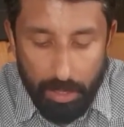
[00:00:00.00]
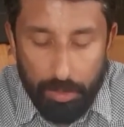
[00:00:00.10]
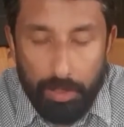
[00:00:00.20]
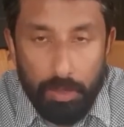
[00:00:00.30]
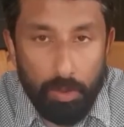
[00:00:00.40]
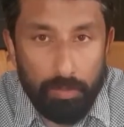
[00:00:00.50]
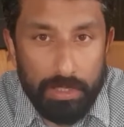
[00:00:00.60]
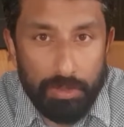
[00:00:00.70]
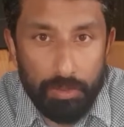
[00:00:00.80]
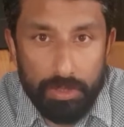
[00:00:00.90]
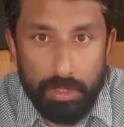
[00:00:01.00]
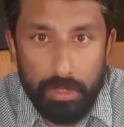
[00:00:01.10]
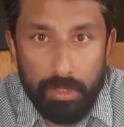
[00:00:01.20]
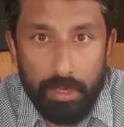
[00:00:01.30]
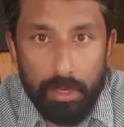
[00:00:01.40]
You can always use
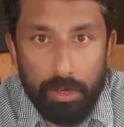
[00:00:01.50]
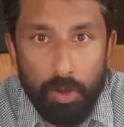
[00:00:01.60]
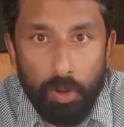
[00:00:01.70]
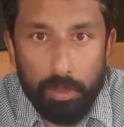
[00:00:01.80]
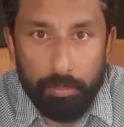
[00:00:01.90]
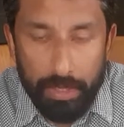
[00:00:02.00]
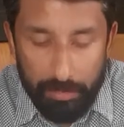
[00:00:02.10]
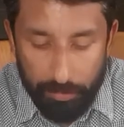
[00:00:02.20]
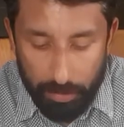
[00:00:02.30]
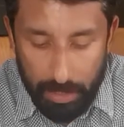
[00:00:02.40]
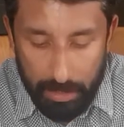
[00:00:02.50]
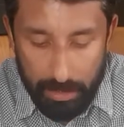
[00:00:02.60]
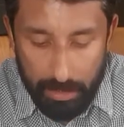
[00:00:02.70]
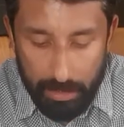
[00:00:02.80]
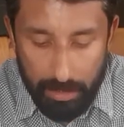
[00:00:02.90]
the rolling pin for that,
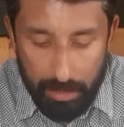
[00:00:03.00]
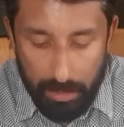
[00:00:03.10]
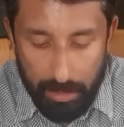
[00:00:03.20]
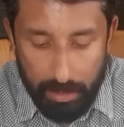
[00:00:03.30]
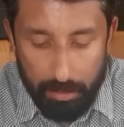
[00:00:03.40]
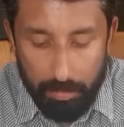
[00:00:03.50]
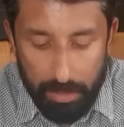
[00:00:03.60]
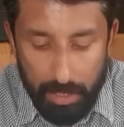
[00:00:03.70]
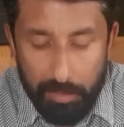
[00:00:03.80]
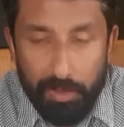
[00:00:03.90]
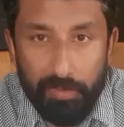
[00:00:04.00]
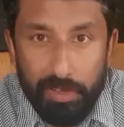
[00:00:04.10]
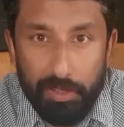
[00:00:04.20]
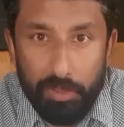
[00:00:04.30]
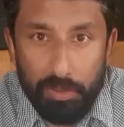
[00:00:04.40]
but I
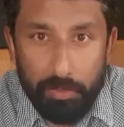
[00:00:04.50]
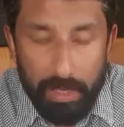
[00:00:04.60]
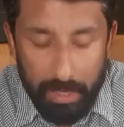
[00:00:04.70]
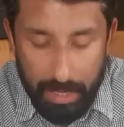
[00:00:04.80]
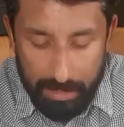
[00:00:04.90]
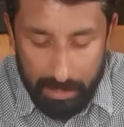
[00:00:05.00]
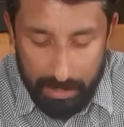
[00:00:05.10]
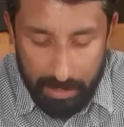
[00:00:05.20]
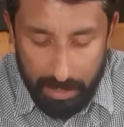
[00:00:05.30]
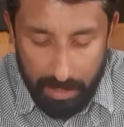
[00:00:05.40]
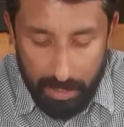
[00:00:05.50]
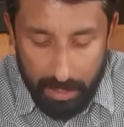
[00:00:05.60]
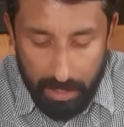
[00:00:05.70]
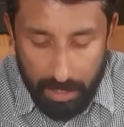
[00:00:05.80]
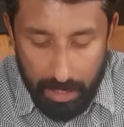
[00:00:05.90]
prefer to use my hands
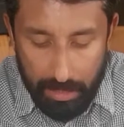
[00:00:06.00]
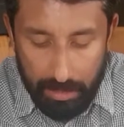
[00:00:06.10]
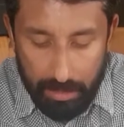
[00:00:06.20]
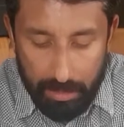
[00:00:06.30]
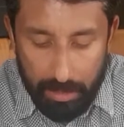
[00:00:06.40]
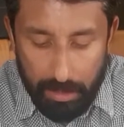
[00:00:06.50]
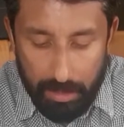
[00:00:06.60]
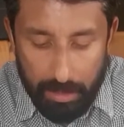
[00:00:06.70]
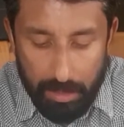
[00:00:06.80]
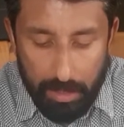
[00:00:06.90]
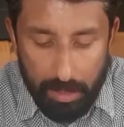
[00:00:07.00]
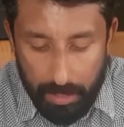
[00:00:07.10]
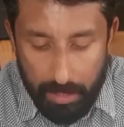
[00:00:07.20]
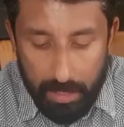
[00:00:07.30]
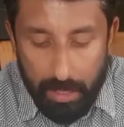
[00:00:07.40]
and
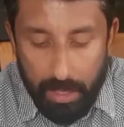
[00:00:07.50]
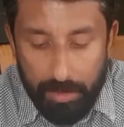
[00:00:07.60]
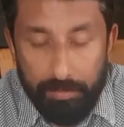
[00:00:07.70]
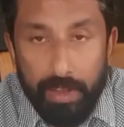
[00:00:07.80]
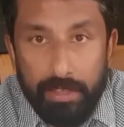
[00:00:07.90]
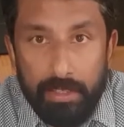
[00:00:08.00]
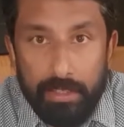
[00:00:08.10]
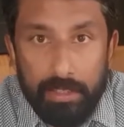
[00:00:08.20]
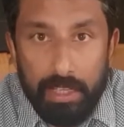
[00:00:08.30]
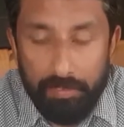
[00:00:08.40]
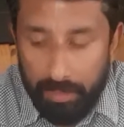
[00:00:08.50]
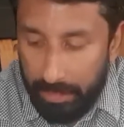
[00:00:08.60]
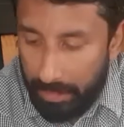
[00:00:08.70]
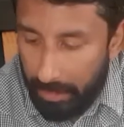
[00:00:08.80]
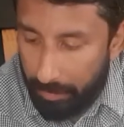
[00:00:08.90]
flatten it
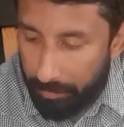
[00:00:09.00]
evenly.